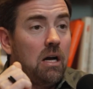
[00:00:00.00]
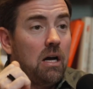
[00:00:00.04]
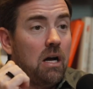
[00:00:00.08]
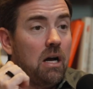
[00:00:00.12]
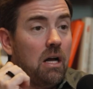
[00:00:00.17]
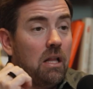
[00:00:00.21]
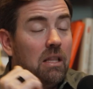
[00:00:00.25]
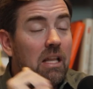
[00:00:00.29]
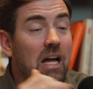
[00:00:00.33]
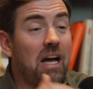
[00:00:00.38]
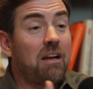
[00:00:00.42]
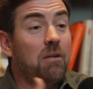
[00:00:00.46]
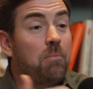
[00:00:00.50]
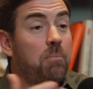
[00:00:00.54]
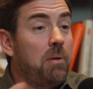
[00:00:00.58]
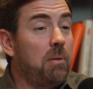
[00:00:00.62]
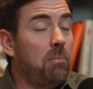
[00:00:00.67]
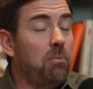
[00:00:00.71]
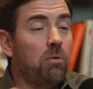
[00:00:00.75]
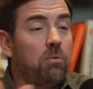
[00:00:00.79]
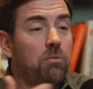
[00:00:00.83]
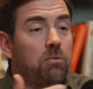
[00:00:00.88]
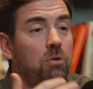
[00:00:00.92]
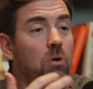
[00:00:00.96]
A lot of
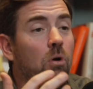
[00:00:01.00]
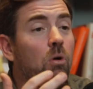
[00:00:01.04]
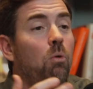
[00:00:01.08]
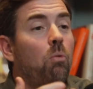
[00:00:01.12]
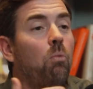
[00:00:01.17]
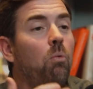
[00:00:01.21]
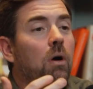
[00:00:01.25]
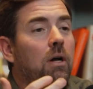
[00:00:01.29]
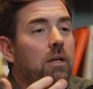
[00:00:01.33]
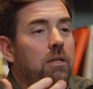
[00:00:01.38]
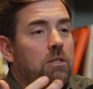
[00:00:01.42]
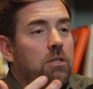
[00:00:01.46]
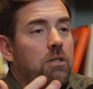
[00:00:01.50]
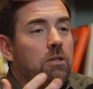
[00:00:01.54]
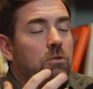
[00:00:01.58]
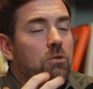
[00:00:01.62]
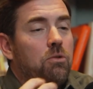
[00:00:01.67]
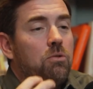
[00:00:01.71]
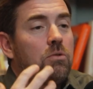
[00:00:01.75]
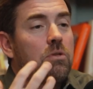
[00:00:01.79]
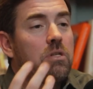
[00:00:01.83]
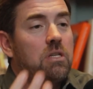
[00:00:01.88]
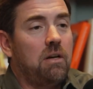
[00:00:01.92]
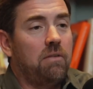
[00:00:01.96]
people don't want to
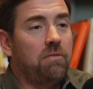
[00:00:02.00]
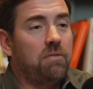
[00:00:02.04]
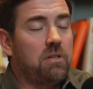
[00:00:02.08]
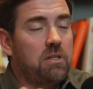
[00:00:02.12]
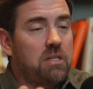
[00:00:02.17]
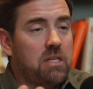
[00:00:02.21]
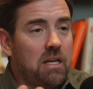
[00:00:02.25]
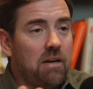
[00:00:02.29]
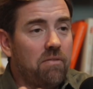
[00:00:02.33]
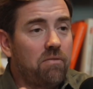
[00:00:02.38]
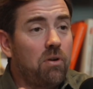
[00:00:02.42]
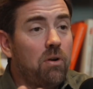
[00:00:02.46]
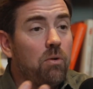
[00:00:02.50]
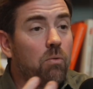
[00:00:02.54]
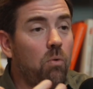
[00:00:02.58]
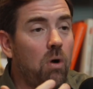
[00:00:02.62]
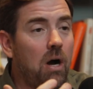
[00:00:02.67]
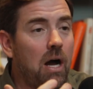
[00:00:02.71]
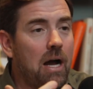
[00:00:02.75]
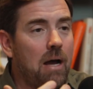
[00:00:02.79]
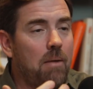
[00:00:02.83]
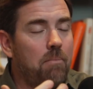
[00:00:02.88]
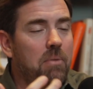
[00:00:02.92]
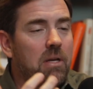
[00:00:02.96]
do self-discovery.
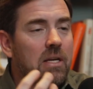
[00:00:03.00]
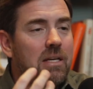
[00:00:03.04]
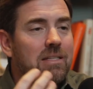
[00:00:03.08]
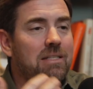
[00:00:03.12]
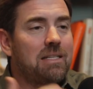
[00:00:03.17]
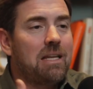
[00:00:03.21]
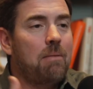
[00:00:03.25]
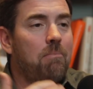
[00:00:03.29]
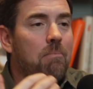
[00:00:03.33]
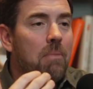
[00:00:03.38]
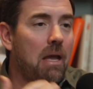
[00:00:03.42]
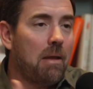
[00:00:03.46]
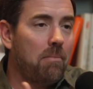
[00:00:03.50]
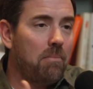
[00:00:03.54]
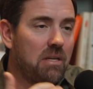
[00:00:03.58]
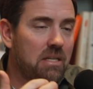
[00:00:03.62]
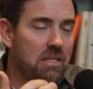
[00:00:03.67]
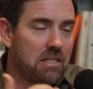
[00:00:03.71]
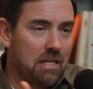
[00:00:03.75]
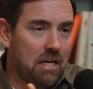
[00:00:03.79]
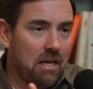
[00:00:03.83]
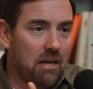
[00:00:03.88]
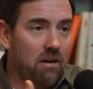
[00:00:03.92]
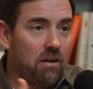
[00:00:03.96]
Why? Because they may be
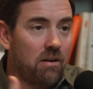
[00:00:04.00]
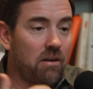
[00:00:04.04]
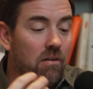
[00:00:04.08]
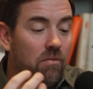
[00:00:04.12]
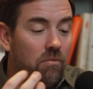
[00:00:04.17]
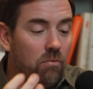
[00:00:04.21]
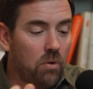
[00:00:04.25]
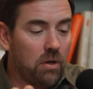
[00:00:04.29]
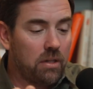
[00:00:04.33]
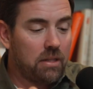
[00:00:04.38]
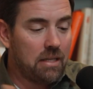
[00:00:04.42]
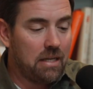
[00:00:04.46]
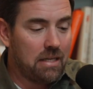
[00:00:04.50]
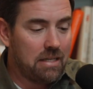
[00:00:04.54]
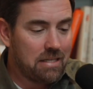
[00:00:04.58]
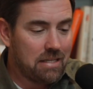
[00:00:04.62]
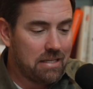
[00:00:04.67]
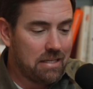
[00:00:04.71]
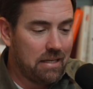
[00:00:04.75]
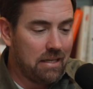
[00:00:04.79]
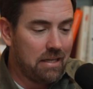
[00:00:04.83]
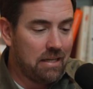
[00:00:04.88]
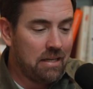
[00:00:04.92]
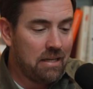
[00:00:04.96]
scared of what they
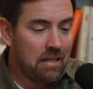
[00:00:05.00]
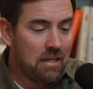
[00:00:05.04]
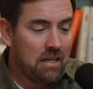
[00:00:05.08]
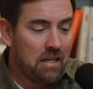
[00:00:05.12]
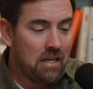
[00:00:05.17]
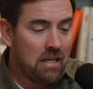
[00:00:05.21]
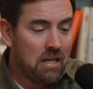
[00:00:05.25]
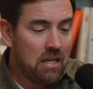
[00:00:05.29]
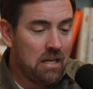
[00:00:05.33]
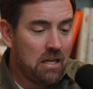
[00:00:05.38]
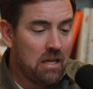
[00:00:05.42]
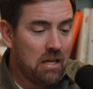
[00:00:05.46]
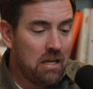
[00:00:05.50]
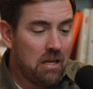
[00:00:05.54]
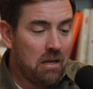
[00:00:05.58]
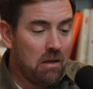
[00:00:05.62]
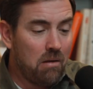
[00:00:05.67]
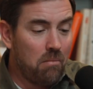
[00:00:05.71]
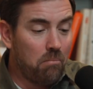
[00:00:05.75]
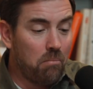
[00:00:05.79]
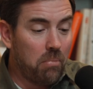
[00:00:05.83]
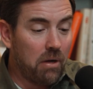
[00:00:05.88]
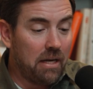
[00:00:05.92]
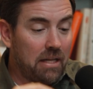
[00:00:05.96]
see.
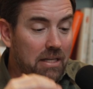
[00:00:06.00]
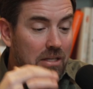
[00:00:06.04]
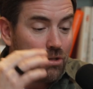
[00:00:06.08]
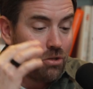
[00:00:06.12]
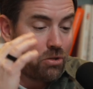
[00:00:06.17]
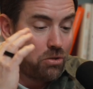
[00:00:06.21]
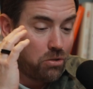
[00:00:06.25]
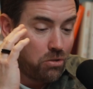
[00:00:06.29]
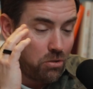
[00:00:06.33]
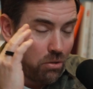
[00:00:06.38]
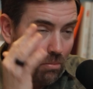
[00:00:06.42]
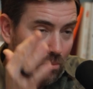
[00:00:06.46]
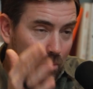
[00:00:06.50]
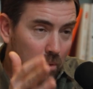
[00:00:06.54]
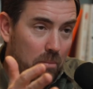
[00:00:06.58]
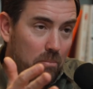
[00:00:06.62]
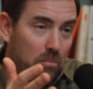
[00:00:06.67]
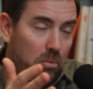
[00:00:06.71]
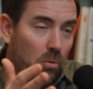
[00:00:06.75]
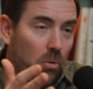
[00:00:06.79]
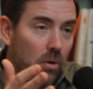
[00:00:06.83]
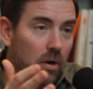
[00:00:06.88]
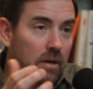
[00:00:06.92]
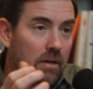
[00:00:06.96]
But it's super
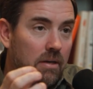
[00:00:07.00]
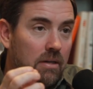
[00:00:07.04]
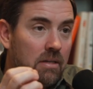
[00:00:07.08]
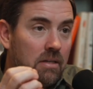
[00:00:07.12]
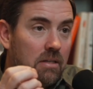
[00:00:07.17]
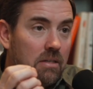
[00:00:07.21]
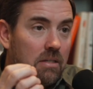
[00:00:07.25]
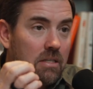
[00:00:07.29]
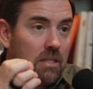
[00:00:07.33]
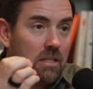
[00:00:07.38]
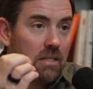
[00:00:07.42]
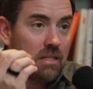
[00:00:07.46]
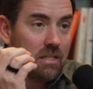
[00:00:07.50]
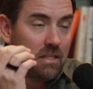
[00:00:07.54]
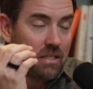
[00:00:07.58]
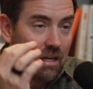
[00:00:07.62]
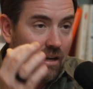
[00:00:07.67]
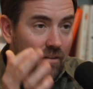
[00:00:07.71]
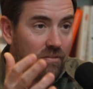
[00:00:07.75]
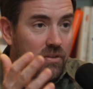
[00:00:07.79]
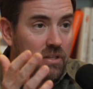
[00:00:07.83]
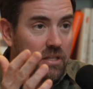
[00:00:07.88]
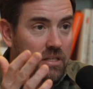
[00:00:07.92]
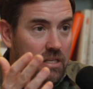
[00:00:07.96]
important to
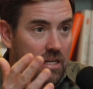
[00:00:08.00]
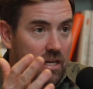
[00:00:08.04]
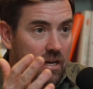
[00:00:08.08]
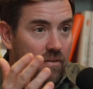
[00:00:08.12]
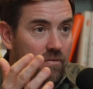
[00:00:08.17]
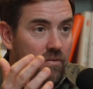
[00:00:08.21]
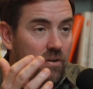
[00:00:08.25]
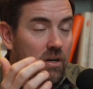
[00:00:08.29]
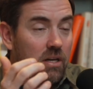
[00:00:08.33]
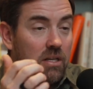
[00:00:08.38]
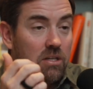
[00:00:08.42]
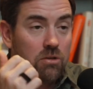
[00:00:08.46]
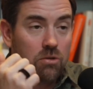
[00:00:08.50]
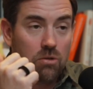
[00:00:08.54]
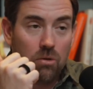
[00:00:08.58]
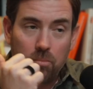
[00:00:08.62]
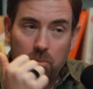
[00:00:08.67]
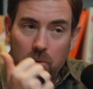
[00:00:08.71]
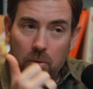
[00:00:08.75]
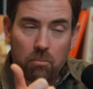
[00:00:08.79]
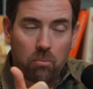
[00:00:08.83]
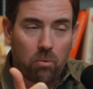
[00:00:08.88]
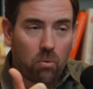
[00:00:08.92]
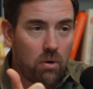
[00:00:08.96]
self-discover. It's
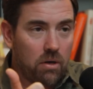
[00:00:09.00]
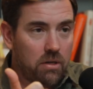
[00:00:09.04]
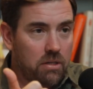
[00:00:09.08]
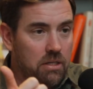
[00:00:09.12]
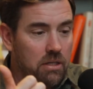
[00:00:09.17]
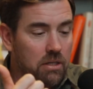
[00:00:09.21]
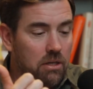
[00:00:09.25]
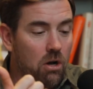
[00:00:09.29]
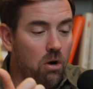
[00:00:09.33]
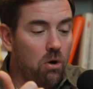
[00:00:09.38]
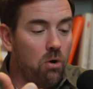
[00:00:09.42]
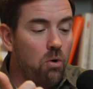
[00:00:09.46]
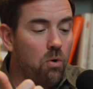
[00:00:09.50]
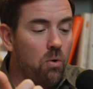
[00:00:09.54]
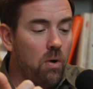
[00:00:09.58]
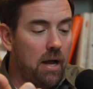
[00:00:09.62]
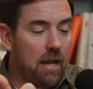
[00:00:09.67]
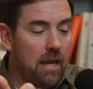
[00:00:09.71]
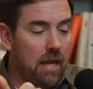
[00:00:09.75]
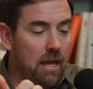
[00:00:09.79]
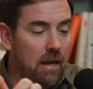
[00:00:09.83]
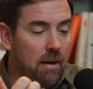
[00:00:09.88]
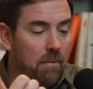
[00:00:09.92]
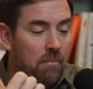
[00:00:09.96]
super important to know who
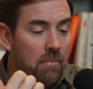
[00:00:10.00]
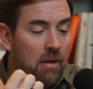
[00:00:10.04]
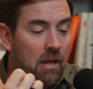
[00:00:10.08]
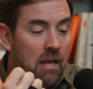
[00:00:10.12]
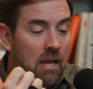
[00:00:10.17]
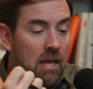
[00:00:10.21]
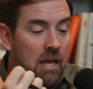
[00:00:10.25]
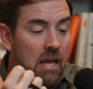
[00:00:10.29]
I am.